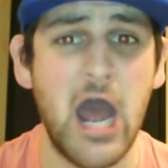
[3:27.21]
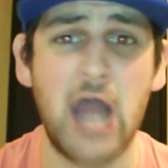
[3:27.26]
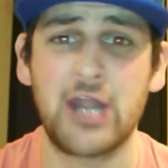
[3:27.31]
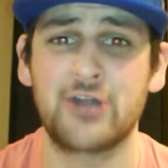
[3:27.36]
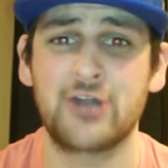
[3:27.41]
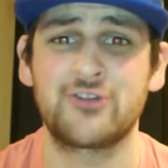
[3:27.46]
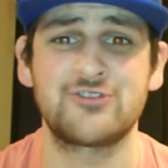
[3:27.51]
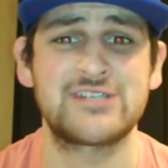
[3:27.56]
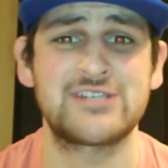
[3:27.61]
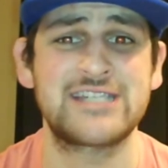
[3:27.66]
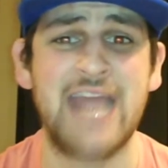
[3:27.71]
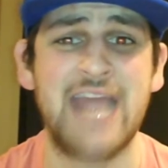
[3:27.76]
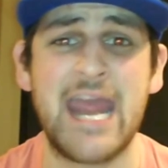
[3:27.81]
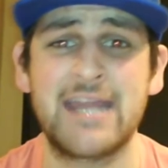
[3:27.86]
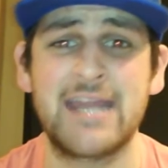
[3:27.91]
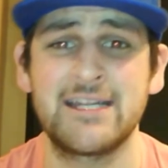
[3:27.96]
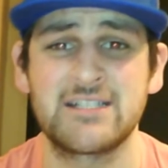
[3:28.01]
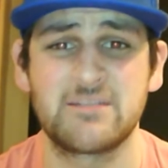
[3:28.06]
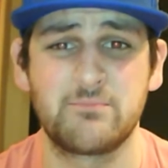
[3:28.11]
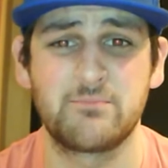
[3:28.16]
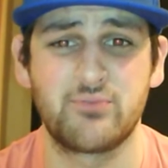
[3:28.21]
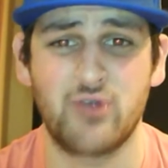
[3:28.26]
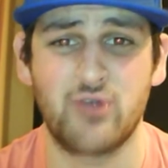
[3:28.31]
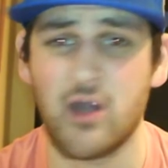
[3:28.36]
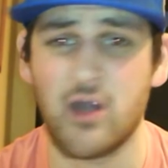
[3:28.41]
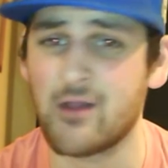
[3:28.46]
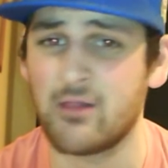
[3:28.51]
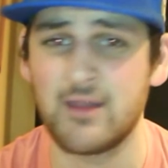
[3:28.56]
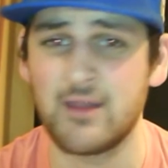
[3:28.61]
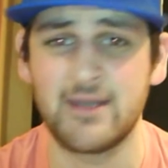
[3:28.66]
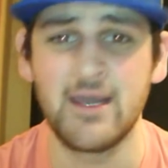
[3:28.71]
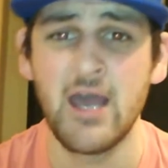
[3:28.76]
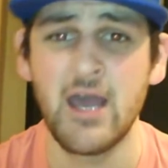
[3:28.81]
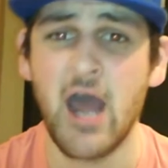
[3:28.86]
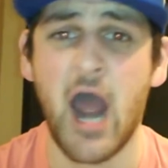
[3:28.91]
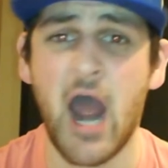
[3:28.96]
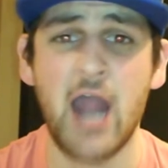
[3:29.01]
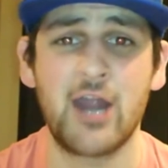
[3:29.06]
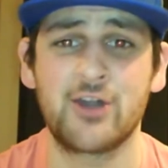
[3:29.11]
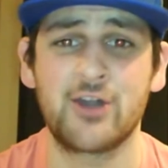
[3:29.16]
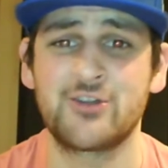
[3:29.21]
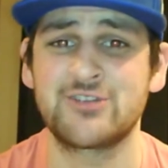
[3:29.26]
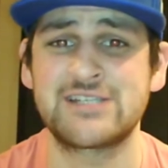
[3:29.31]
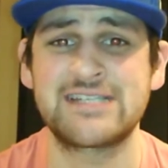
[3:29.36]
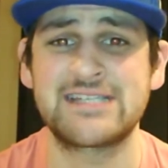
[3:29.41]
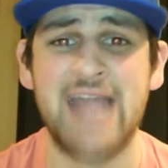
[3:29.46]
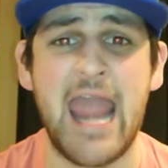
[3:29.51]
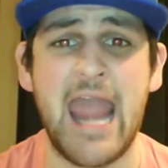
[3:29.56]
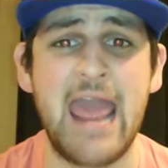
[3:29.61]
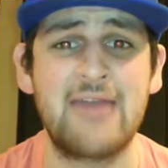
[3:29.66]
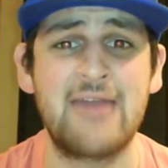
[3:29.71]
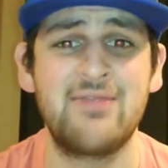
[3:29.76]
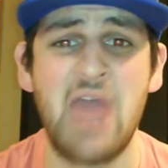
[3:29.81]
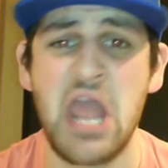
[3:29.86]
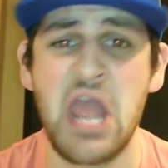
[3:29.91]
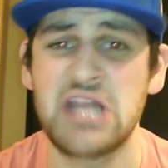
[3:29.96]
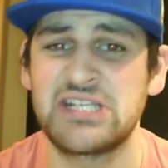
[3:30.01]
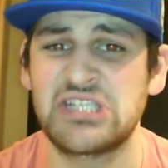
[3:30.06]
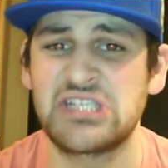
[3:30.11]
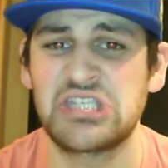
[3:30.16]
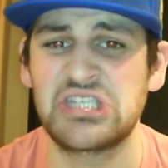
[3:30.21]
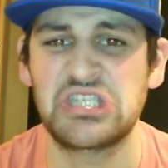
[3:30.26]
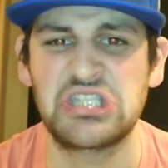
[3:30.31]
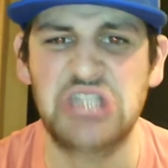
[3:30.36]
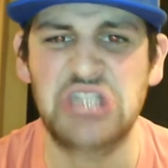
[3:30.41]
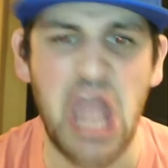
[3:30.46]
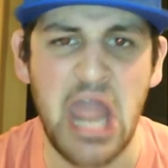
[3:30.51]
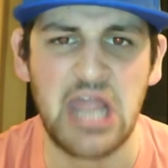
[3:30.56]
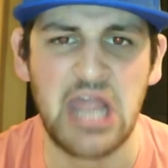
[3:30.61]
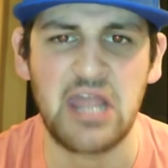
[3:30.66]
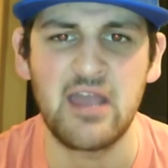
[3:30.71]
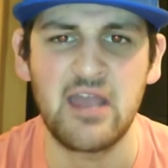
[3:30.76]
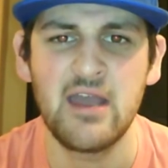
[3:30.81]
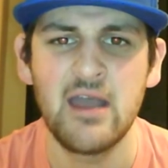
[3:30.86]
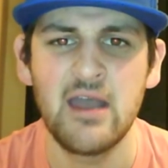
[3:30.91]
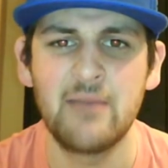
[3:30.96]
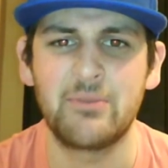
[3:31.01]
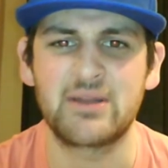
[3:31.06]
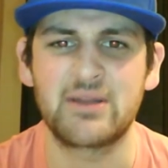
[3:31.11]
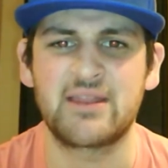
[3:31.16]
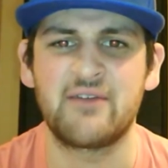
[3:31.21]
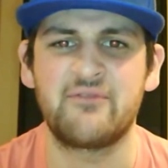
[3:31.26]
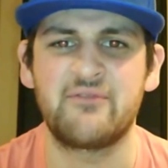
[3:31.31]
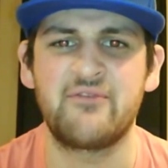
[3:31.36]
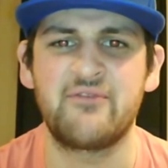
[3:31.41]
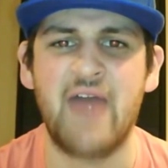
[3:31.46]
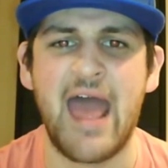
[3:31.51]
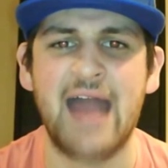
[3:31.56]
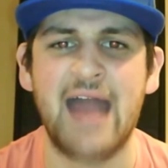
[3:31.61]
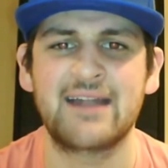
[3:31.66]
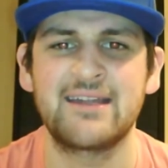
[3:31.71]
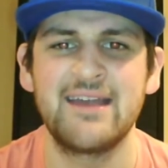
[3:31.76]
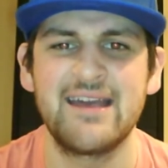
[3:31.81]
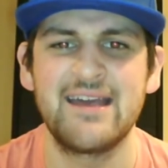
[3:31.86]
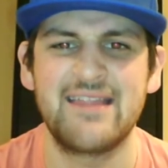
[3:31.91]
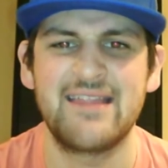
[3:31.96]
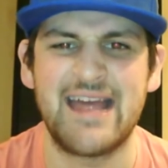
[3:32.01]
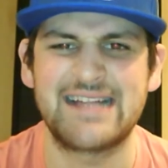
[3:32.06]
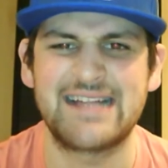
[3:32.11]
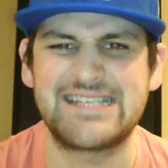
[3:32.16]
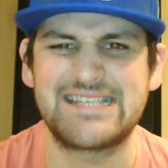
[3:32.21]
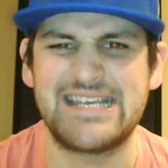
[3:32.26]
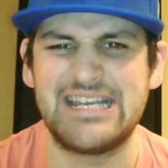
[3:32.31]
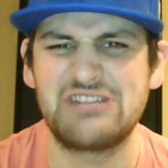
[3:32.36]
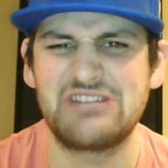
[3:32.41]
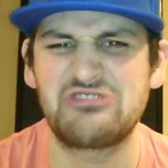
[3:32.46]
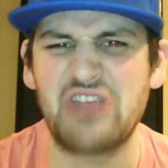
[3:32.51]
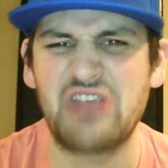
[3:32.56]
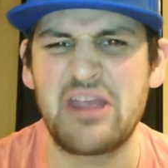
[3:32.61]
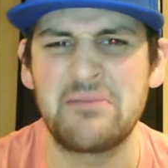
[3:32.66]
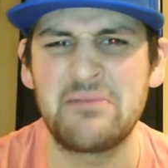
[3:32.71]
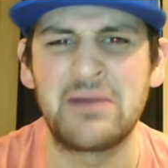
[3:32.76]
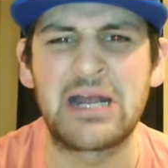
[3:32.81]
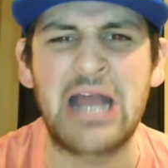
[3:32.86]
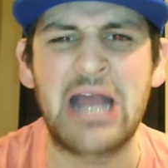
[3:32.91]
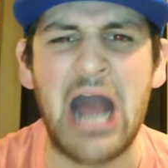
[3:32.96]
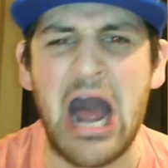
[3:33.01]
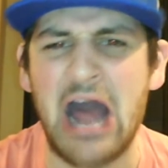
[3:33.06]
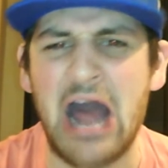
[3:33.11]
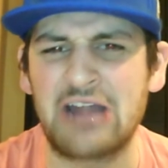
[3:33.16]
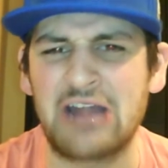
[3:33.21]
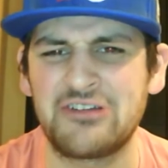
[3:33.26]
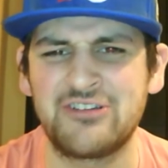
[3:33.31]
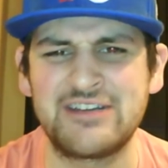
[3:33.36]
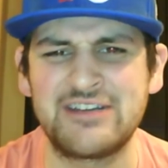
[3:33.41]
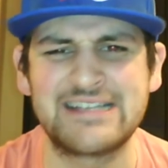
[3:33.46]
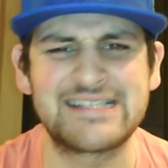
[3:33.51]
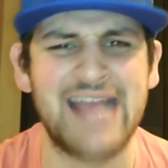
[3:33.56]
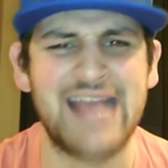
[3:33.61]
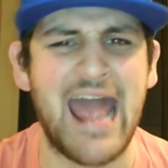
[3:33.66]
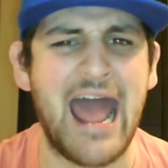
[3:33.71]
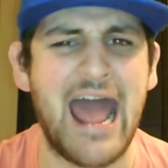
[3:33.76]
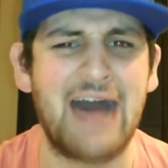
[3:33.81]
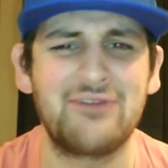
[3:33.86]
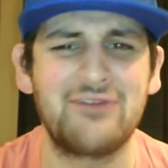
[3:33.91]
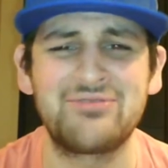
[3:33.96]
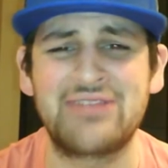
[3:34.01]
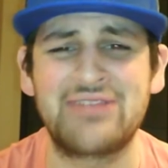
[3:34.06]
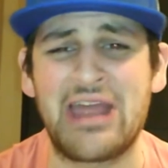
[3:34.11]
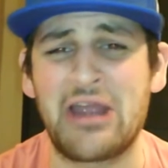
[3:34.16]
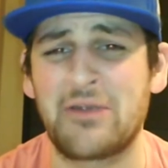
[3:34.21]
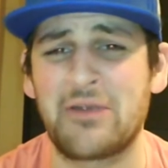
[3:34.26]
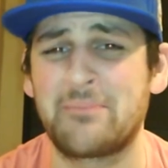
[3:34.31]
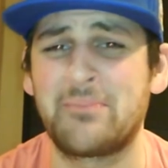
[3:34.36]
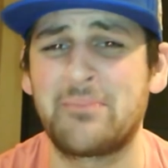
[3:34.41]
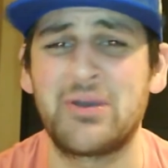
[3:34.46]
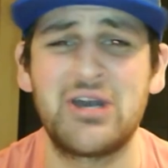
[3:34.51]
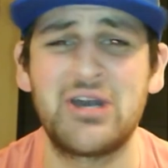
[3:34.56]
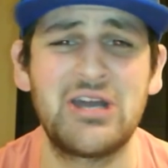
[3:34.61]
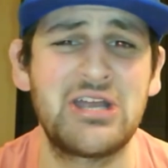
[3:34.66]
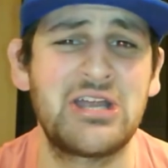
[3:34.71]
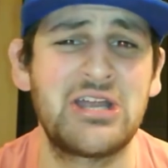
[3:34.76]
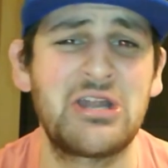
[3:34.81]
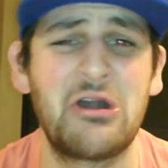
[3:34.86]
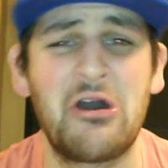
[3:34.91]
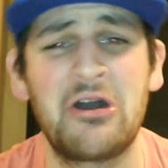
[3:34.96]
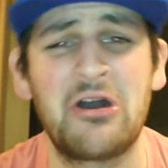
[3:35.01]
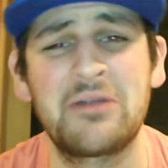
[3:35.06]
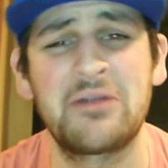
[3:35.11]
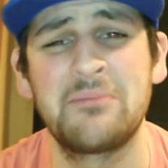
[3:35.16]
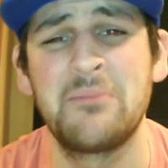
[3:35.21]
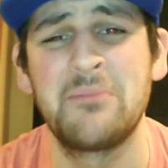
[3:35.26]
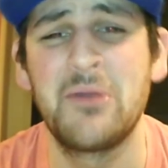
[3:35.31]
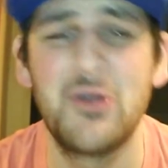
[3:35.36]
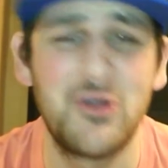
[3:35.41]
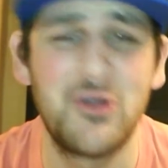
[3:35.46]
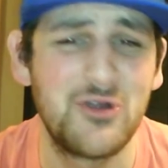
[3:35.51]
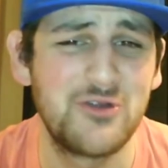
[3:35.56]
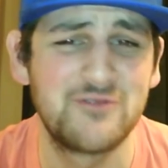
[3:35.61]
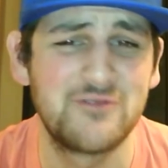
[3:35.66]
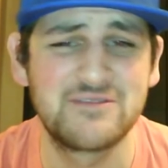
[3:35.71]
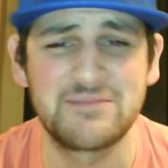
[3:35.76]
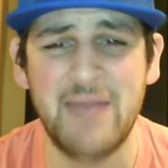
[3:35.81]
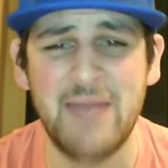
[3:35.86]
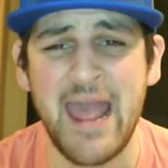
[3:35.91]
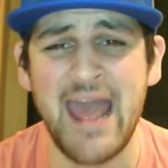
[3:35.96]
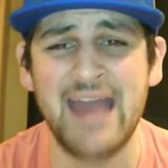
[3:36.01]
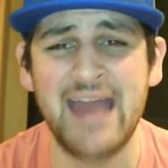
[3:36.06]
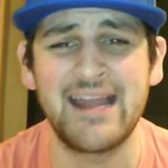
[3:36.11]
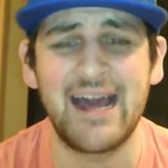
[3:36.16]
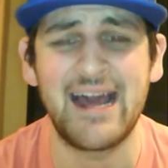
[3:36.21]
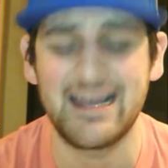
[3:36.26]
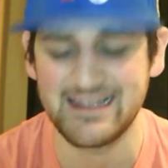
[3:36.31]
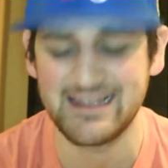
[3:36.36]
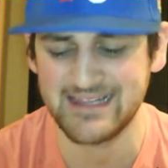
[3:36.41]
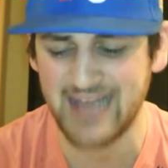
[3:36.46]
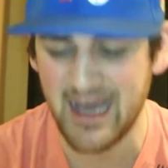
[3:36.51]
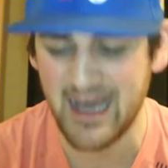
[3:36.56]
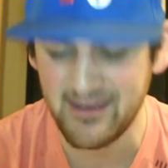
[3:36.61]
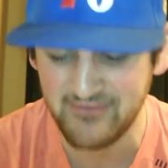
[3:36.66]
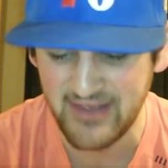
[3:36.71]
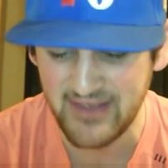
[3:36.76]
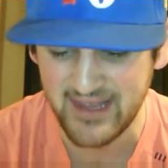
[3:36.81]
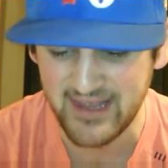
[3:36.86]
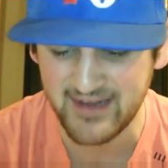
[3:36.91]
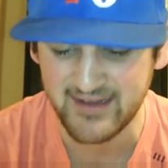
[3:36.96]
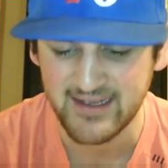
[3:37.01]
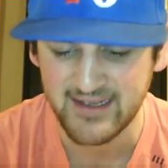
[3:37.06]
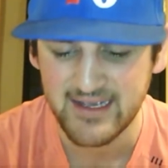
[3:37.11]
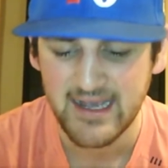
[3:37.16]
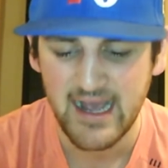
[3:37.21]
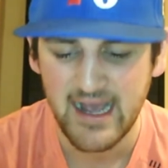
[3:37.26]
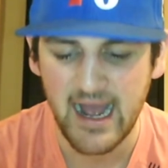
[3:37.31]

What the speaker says: I understand it's Brooklyn. I understand they stink. But the fact that TJ McConnell is out there putting on moves, man, I love it.